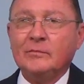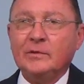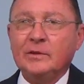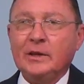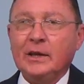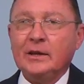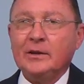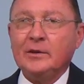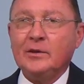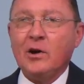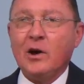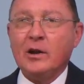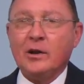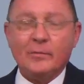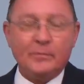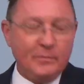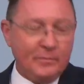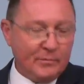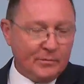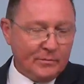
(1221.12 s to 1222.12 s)
You get caught
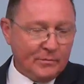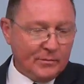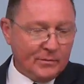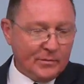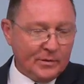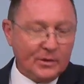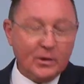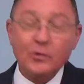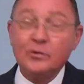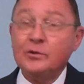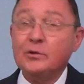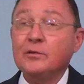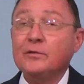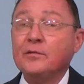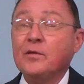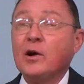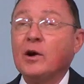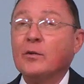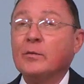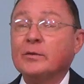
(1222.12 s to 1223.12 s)
up, go too
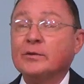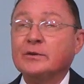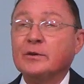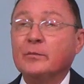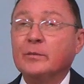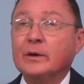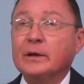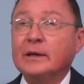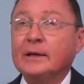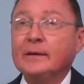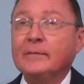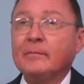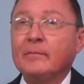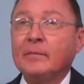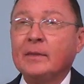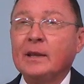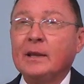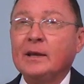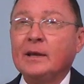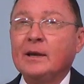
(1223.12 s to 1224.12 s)
far with somebody,
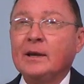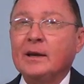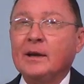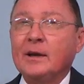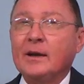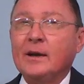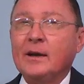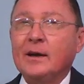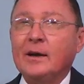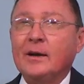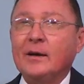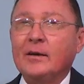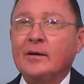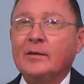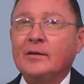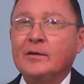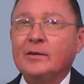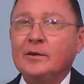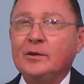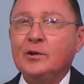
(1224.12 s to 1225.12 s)

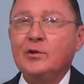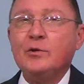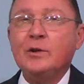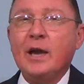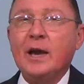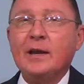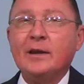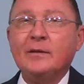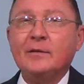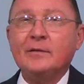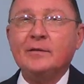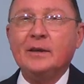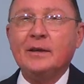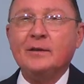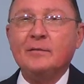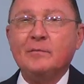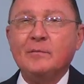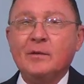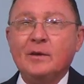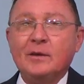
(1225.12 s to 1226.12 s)
uh, you can't
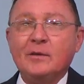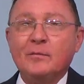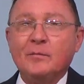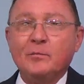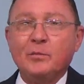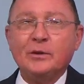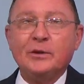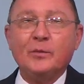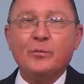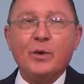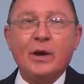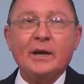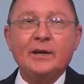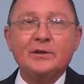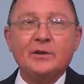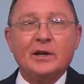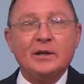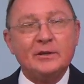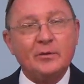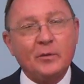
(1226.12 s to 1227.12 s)
then put the
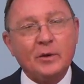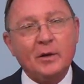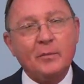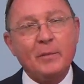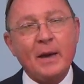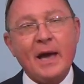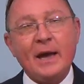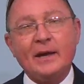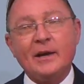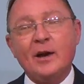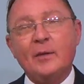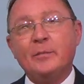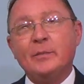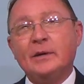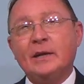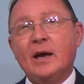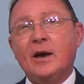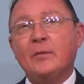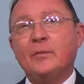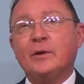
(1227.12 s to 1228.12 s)
brakes on, so I'm going to back up,
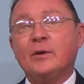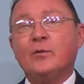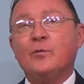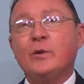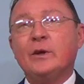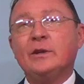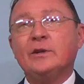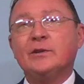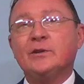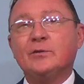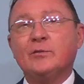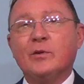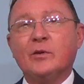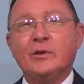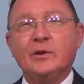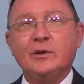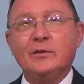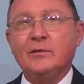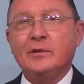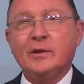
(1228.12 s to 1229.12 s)
and now I'm going to witness to her.
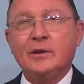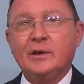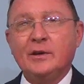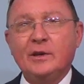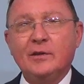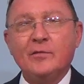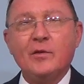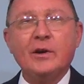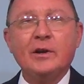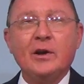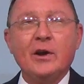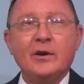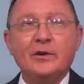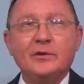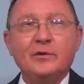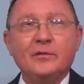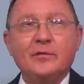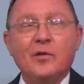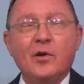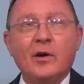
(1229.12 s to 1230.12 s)
You, you've already gone
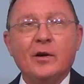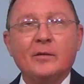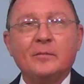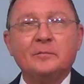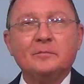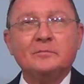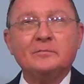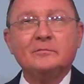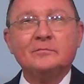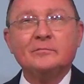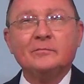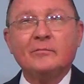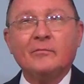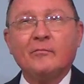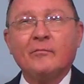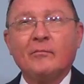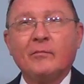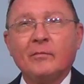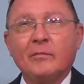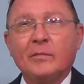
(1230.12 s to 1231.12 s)
too far.
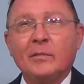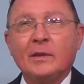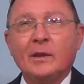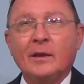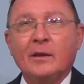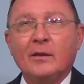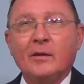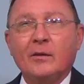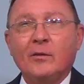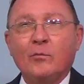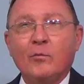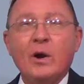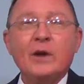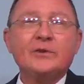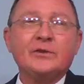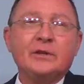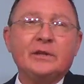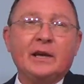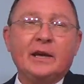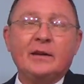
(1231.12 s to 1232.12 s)
Why
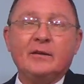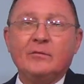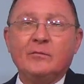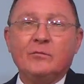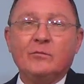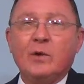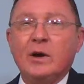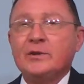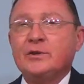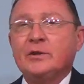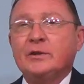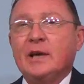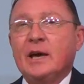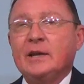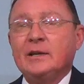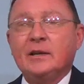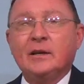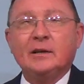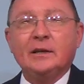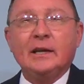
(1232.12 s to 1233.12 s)
should that, why should
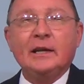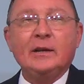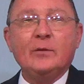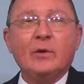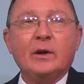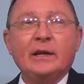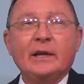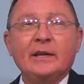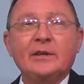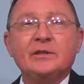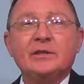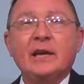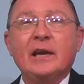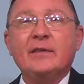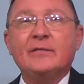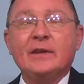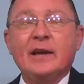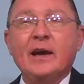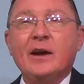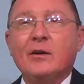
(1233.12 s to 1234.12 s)
that young lady want to get
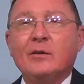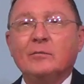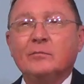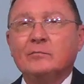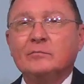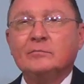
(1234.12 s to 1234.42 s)
saved now?